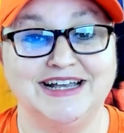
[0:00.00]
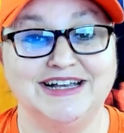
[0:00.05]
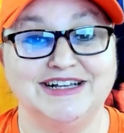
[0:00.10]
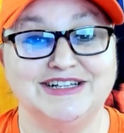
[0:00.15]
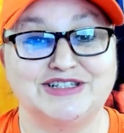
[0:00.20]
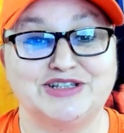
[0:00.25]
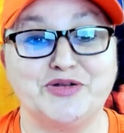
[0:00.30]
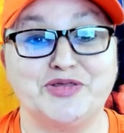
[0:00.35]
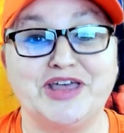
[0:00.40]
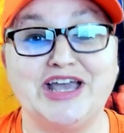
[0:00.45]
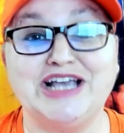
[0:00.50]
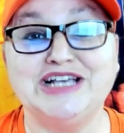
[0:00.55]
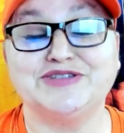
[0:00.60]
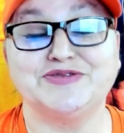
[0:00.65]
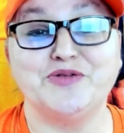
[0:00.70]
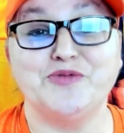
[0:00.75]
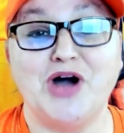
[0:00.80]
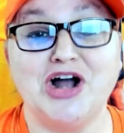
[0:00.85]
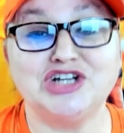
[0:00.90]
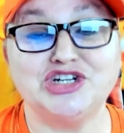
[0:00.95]
So thanks
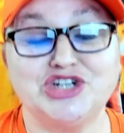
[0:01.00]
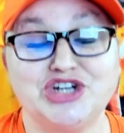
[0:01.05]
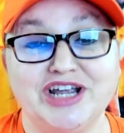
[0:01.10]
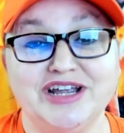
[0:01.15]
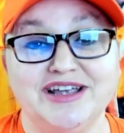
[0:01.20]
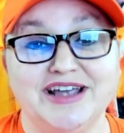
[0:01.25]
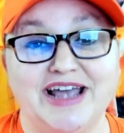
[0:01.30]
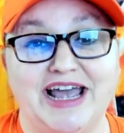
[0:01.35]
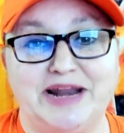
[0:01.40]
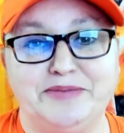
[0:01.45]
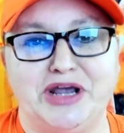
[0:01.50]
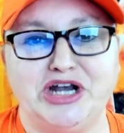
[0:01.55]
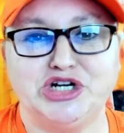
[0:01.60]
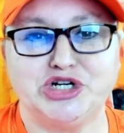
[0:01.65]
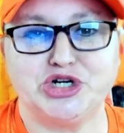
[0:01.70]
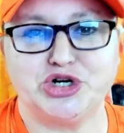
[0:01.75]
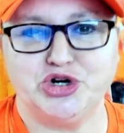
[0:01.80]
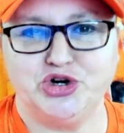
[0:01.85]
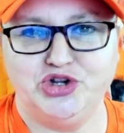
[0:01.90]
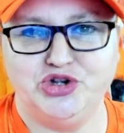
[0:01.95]
for watching, and make
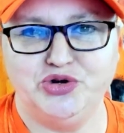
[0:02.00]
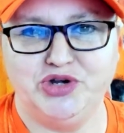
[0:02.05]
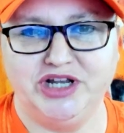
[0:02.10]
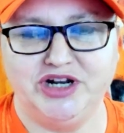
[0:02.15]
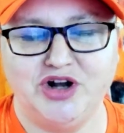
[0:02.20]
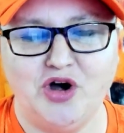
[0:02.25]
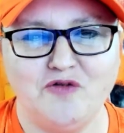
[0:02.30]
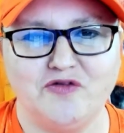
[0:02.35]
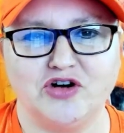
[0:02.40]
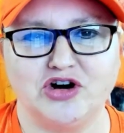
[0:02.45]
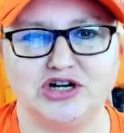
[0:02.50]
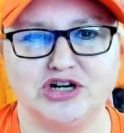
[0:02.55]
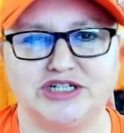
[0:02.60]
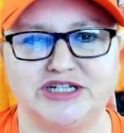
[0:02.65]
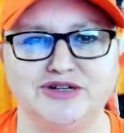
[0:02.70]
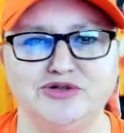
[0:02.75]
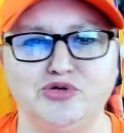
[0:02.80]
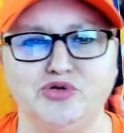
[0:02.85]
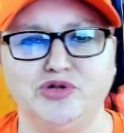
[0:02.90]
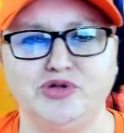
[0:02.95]
sure you get over
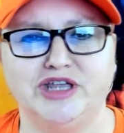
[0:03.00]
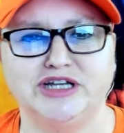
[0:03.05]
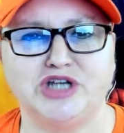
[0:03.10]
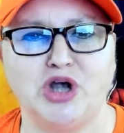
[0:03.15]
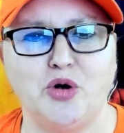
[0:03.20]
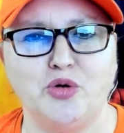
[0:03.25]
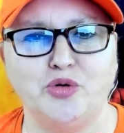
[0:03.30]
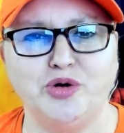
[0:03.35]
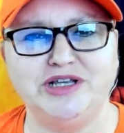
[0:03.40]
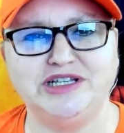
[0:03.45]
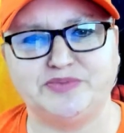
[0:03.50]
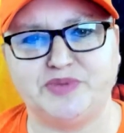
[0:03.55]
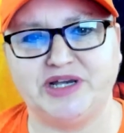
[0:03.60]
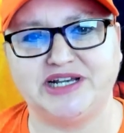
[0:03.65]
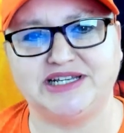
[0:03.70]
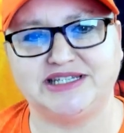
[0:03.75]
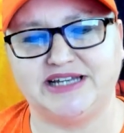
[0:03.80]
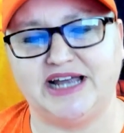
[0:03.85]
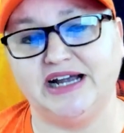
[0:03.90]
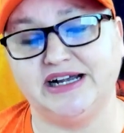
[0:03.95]
to the
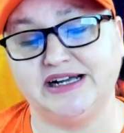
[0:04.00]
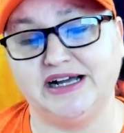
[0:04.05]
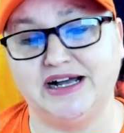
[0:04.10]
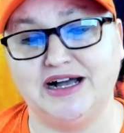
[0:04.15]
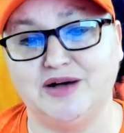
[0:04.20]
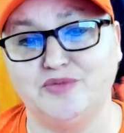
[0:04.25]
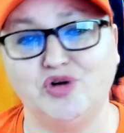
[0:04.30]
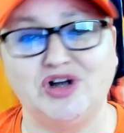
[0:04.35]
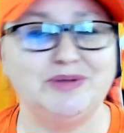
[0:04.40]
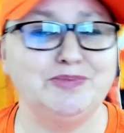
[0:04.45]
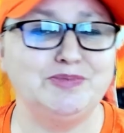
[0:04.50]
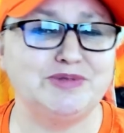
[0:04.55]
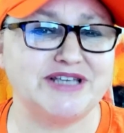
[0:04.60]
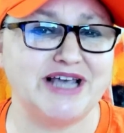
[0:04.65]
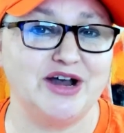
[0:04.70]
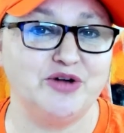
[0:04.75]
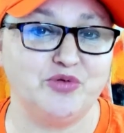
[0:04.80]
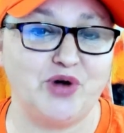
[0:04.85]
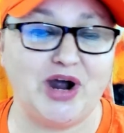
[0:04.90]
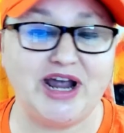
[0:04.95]
TonysPicks.com
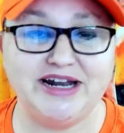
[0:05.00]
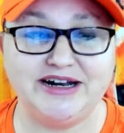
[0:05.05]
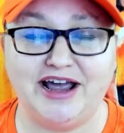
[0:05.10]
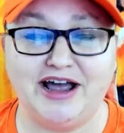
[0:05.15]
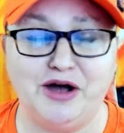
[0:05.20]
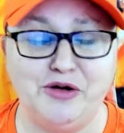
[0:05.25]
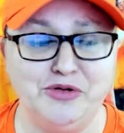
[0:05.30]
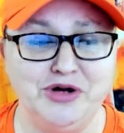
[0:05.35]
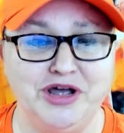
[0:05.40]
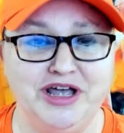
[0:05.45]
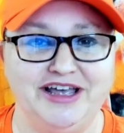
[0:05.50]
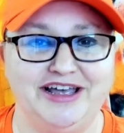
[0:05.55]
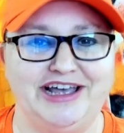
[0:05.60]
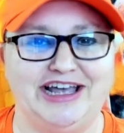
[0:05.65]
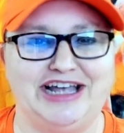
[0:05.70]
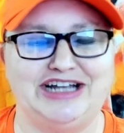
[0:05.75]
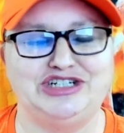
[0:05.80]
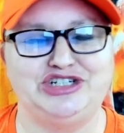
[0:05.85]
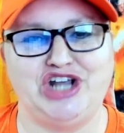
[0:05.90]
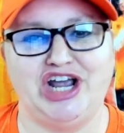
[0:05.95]
website right now
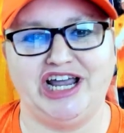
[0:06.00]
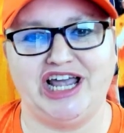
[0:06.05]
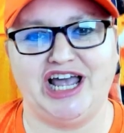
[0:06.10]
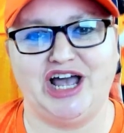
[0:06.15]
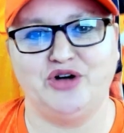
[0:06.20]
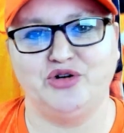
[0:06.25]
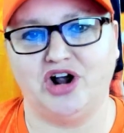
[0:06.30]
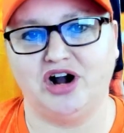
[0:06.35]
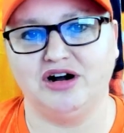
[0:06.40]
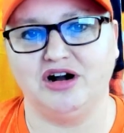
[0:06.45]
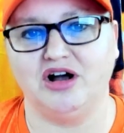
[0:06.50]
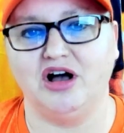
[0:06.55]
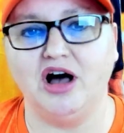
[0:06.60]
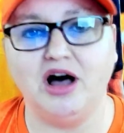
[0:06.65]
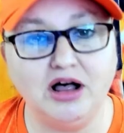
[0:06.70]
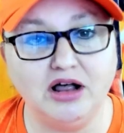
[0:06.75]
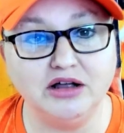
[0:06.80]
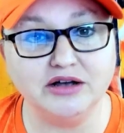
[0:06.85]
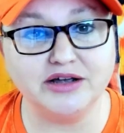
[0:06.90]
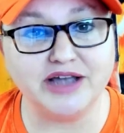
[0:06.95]
and check out our
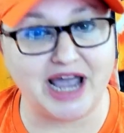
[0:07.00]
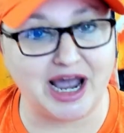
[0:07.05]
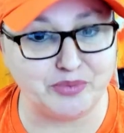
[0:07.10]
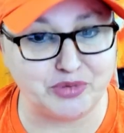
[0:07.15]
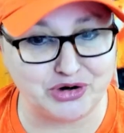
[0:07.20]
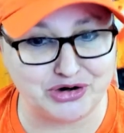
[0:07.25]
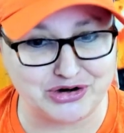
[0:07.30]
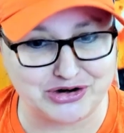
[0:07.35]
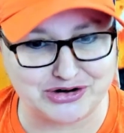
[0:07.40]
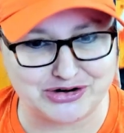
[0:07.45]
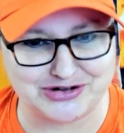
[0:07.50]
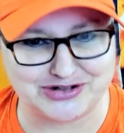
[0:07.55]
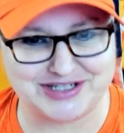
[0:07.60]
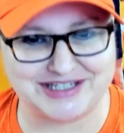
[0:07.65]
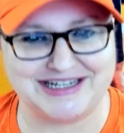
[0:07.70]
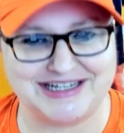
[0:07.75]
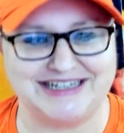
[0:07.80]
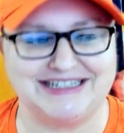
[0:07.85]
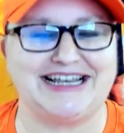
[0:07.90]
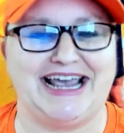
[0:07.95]
All
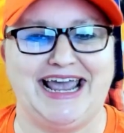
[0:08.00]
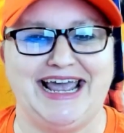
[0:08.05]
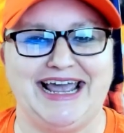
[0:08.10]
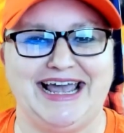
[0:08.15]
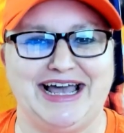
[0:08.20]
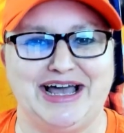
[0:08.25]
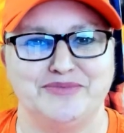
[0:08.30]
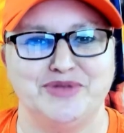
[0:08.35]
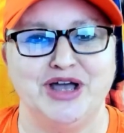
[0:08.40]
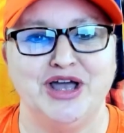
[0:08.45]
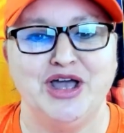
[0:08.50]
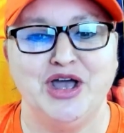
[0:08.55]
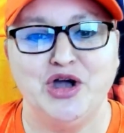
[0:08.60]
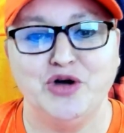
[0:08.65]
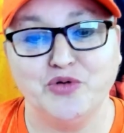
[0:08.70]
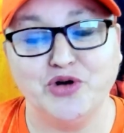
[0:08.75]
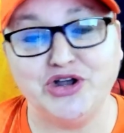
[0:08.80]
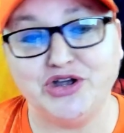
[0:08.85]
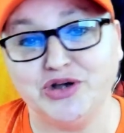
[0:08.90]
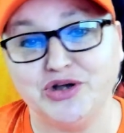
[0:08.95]
Cappers tab,
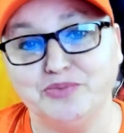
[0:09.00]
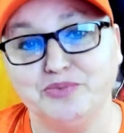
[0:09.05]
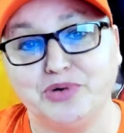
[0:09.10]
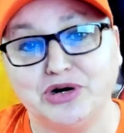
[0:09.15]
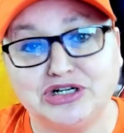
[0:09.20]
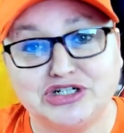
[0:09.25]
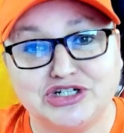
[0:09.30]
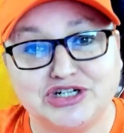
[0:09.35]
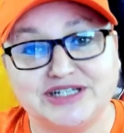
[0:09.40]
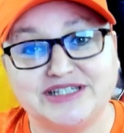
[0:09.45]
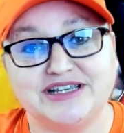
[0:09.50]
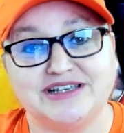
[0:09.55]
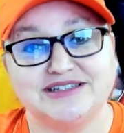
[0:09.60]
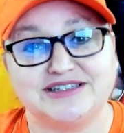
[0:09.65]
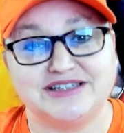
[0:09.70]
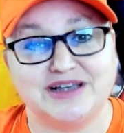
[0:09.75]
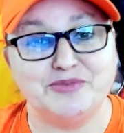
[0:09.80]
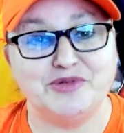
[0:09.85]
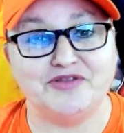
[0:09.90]
where you can purchase some